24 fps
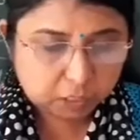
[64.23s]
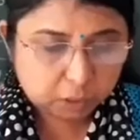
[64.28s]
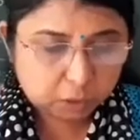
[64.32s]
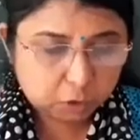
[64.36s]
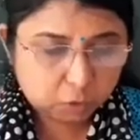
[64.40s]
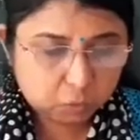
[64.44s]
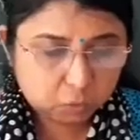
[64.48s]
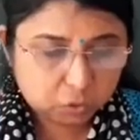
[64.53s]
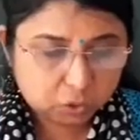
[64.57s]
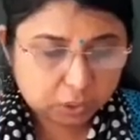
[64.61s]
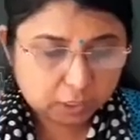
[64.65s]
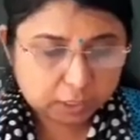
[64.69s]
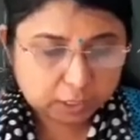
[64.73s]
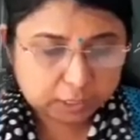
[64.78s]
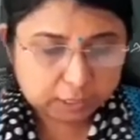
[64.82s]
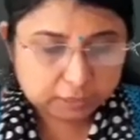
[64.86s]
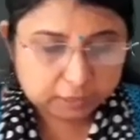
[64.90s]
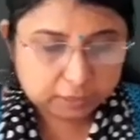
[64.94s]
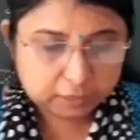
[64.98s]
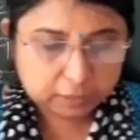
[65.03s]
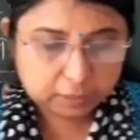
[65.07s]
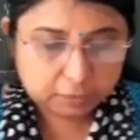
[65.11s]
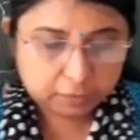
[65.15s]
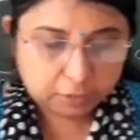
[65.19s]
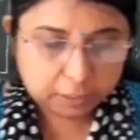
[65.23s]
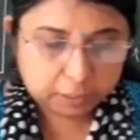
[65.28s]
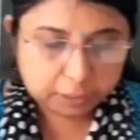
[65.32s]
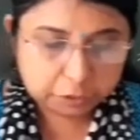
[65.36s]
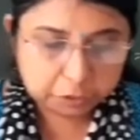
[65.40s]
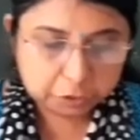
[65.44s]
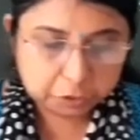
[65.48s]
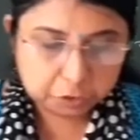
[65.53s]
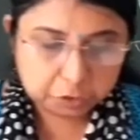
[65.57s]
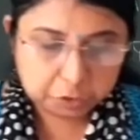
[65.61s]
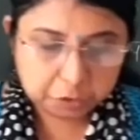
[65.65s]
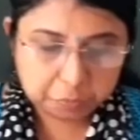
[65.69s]
To study the
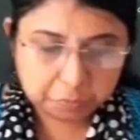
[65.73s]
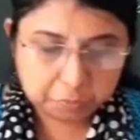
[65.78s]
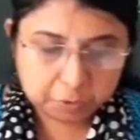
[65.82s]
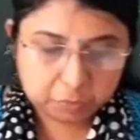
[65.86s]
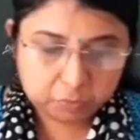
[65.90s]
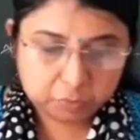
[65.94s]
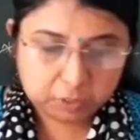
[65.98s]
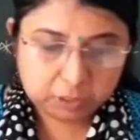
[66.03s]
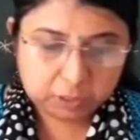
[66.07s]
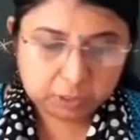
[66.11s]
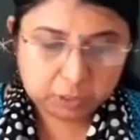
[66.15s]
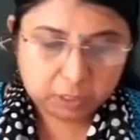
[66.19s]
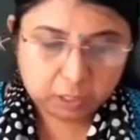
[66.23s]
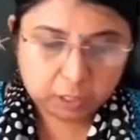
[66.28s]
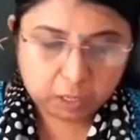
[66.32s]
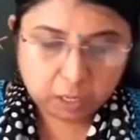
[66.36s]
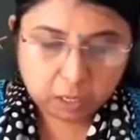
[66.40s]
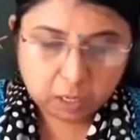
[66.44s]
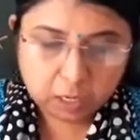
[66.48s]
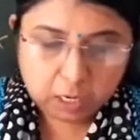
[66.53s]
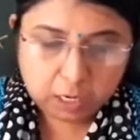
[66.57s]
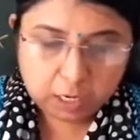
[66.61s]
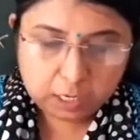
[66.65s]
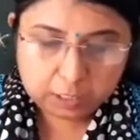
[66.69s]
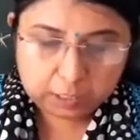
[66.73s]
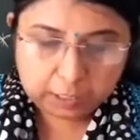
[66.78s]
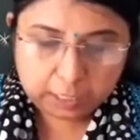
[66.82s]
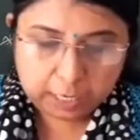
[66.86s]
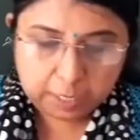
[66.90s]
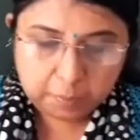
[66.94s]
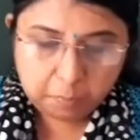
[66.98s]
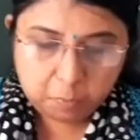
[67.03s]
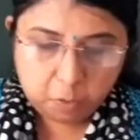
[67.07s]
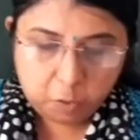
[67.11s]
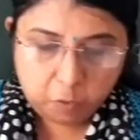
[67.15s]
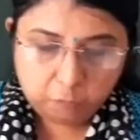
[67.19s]
relationship between the
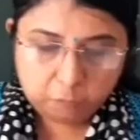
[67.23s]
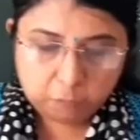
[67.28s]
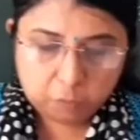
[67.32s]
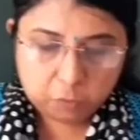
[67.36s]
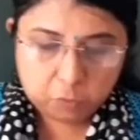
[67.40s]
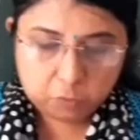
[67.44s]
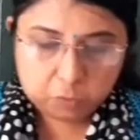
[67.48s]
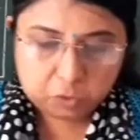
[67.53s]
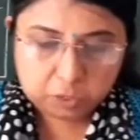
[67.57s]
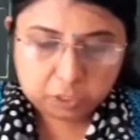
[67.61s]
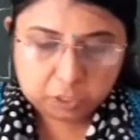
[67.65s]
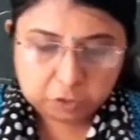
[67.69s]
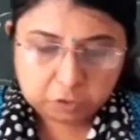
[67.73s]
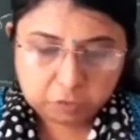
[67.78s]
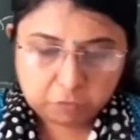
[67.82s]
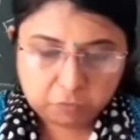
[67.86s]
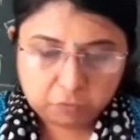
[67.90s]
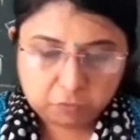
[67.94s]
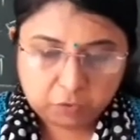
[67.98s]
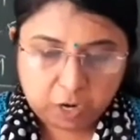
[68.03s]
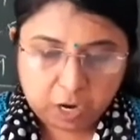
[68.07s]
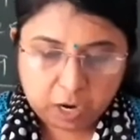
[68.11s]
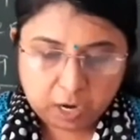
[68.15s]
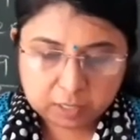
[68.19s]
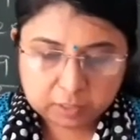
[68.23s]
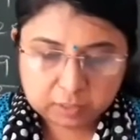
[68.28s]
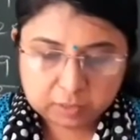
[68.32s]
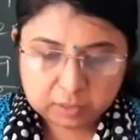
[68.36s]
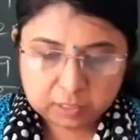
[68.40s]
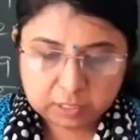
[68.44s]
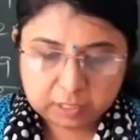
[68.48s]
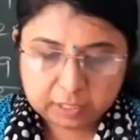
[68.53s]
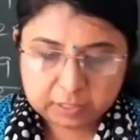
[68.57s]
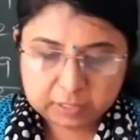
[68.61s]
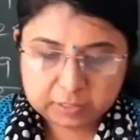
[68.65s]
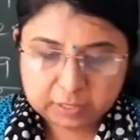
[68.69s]
time of usage of cars
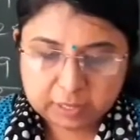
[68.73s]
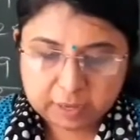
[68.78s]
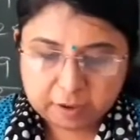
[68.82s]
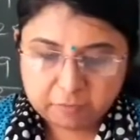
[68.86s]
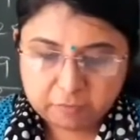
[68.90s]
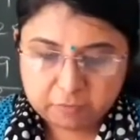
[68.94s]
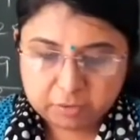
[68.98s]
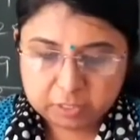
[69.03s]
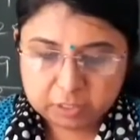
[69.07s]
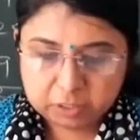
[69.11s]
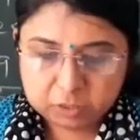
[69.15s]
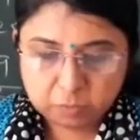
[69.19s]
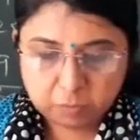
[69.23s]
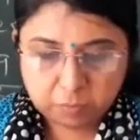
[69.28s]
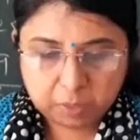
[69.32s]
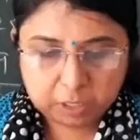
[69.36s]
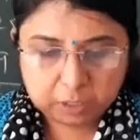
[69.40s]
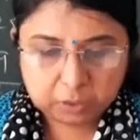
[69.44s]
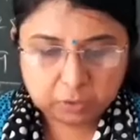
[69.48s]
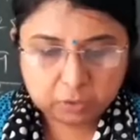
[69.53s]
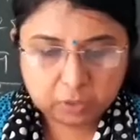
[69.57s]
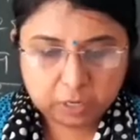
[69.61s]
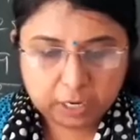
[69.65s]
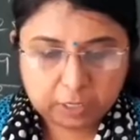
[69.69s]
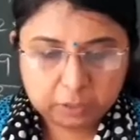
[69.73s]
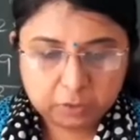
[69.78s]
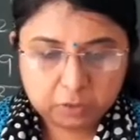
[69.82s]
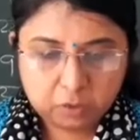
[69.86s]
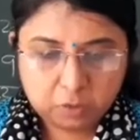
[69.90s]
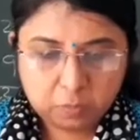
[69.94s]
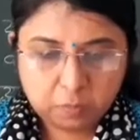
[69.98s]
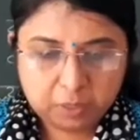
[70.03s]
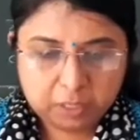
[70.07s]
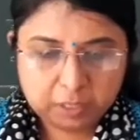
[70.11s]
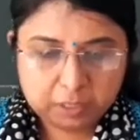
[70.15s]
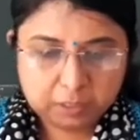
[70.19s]
and its average
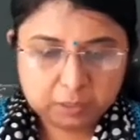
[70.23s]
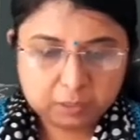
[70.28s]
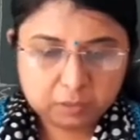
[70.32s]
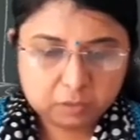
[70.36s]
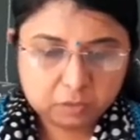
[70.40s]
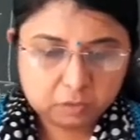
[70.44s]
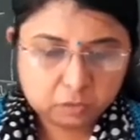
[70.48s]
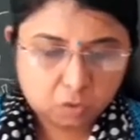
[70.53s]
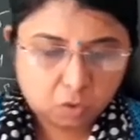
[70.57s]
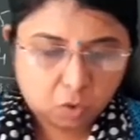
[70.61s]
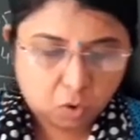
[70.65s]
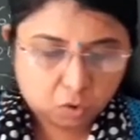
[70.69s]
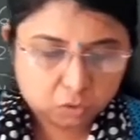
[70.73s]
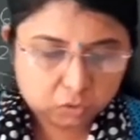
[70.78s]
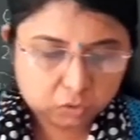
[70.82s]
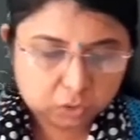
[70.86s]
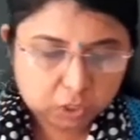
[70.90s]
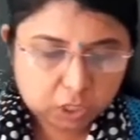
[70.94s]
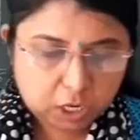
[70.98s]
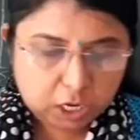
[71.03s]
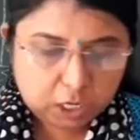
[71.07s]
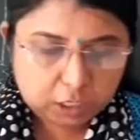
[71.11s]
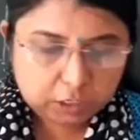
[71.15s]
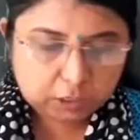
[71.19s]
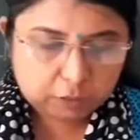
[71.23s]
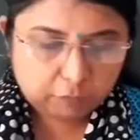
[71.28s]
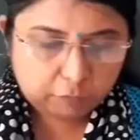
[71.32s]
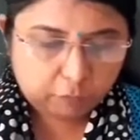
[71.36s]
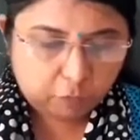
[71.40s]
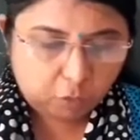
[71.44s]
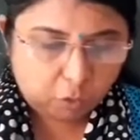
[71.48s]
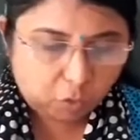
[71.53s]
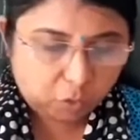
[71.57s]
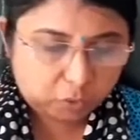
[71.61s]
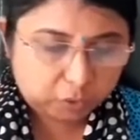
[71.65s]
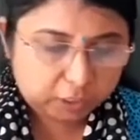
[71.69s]
annual maintenance cost, the
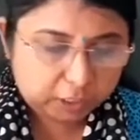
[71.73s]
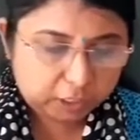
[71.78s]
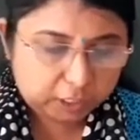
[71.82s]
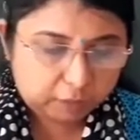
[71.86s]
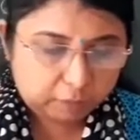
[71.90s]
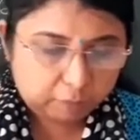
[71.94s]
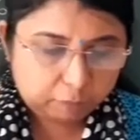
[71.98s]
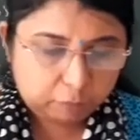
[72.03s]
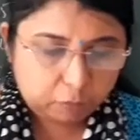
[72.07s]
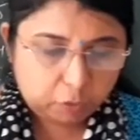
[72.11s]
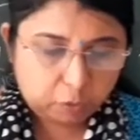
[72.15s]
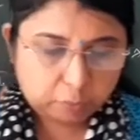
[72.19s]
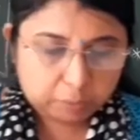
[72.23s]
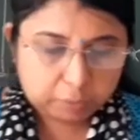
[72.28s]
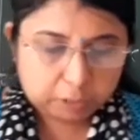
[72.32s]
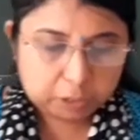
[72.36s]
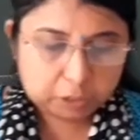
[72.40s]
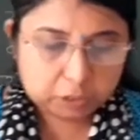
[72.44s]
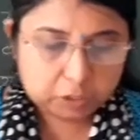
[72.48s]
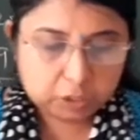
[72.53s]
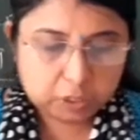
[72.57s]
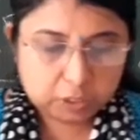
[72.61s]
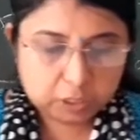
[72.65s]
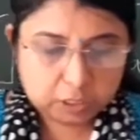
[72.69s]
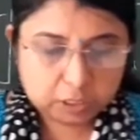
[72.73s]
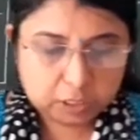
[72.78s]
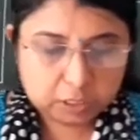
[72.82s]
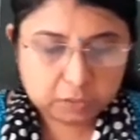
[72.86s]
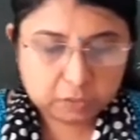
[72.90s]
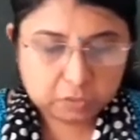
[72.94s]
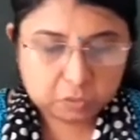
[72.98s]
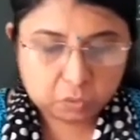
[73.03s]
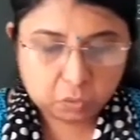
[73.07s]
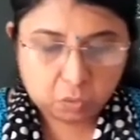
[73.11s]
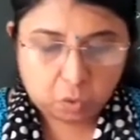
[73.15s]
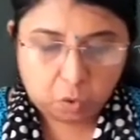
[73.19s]
following information
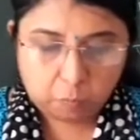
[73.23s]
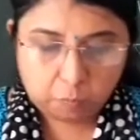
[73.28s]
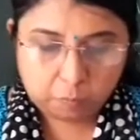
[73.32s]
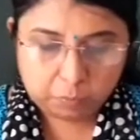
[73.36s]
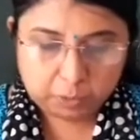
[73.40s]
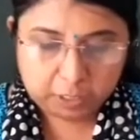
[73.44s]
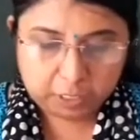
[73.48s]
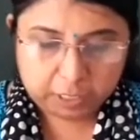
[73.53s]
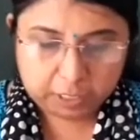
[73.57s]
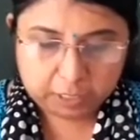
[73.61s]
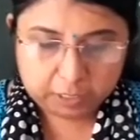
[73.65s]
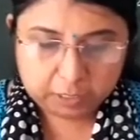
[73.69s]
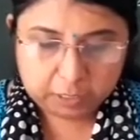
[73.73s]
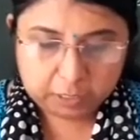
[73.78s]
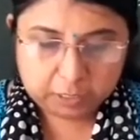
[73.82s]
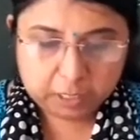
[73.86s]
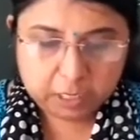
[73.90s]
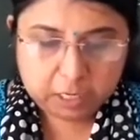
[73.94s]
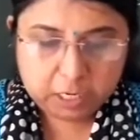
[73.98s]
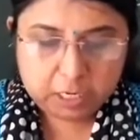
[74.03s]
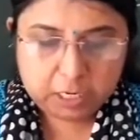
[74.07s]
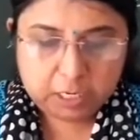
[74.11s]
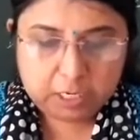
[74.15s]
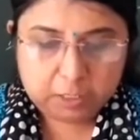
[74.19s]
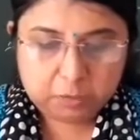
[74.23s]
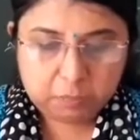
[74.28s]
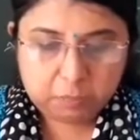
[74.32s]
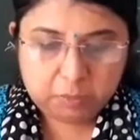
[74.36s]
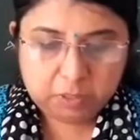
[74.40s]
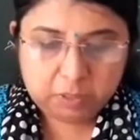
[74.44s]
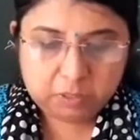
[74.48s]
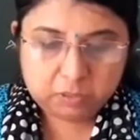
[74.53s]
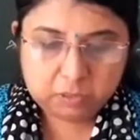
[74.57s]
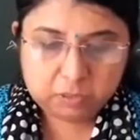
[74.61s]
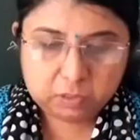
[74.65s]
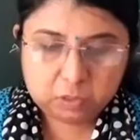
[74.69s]
is obtained. It
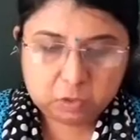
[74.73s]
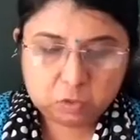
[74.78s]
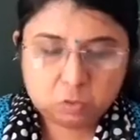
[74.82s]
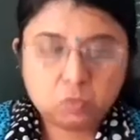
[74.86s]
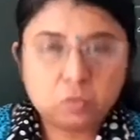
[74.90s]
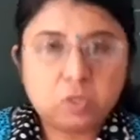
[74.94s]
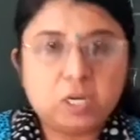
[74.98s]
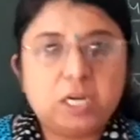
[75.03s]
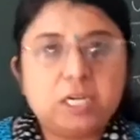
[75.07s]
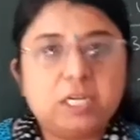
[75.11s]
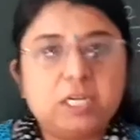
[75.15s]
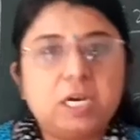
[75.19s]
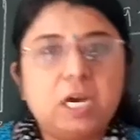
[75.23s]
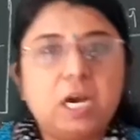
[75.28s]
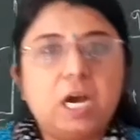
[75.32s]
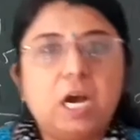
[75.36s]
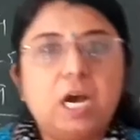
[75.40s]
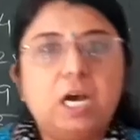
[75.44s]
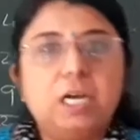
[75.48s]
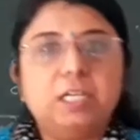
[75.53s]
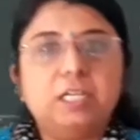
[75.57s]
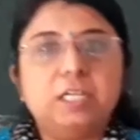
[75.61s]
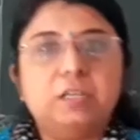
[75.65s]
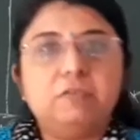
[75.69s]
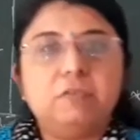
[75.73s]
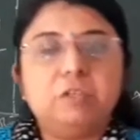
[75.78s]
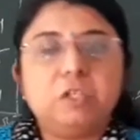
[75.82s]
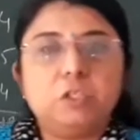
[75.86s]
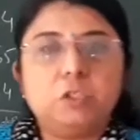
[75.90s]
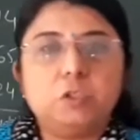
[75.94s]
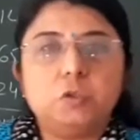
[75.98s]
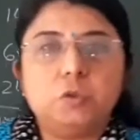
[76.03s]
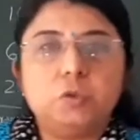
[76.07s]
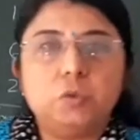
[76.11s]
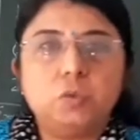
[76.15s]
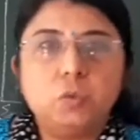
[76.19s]
means the two data are given
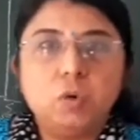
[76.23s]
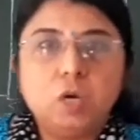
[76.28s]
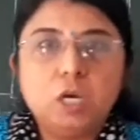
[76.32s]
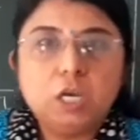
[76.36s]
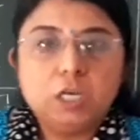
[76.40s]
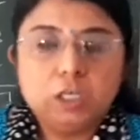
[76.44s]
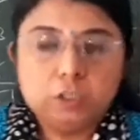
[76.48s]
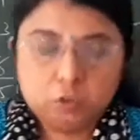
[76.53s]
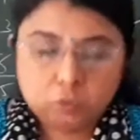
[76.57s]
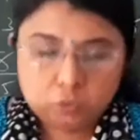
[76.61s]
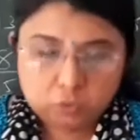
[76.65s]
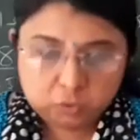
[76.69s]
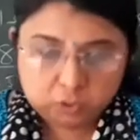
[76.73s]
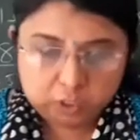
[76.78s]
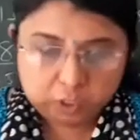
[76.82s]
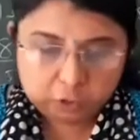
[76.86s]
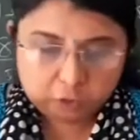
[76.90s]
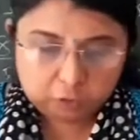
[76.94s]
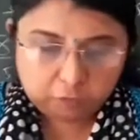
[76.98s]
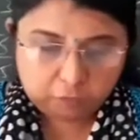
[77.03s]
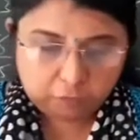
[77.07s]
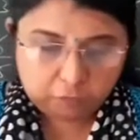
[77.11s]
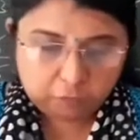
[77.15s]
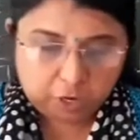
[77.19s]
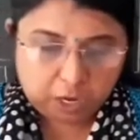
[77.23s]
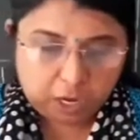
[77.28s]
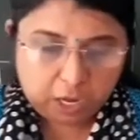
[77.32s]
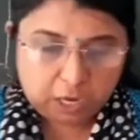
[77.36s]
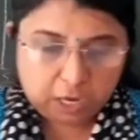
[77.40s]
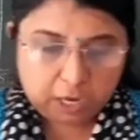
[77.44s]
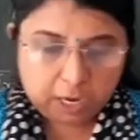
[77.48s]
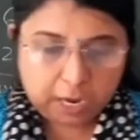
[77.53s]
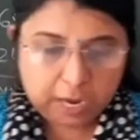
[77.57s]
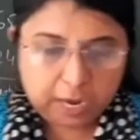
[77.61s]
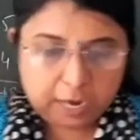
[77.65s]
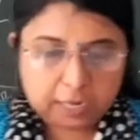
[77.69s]
to you, usage of
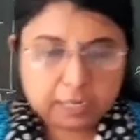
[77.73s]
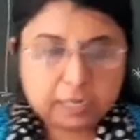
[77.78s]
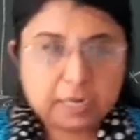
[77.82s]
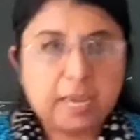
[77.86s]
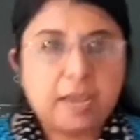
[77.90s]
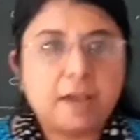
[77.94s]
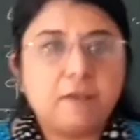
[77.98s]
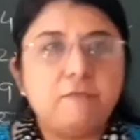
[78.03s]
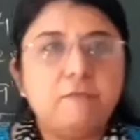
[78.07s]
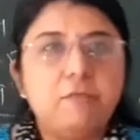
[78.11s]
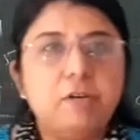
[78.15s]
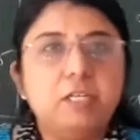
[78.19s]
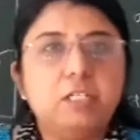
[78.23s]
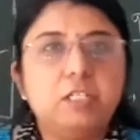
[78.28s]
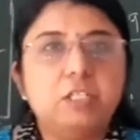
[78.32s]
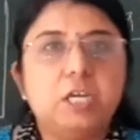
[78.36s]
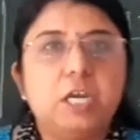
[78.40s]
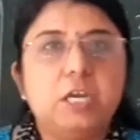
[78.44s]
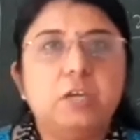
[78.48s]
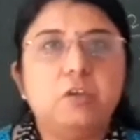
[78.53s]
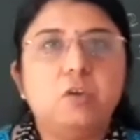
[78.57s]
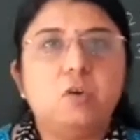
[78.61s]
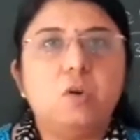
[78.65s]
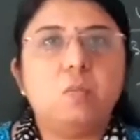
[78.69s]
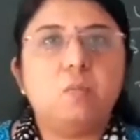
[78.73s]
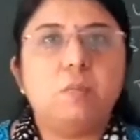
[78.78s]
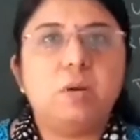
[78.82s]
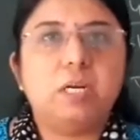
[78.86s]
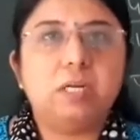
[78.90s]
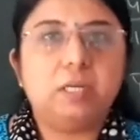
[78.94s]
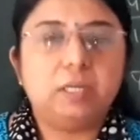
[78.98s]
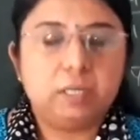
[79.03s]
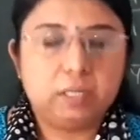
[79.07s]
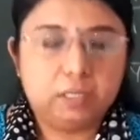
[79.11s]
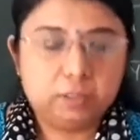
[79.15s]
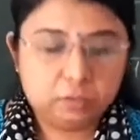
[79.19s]
car and average annual
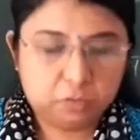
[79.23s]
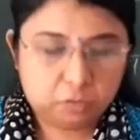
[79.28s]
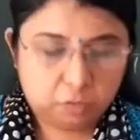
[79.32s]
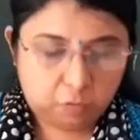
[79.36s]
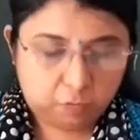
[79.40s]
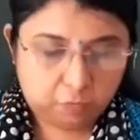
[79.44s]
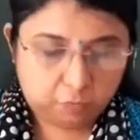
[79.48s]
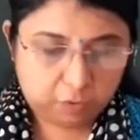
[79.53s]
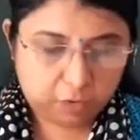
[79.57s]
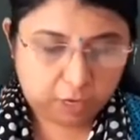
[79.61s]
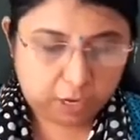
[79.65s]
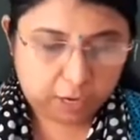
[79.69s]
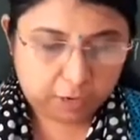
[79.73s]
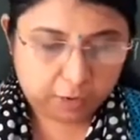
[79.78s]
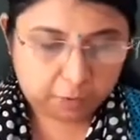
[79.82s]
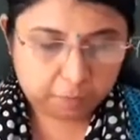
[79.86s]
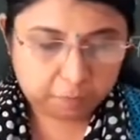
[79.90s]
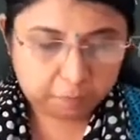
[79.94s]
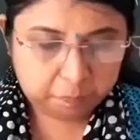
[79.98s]
maintenance of car.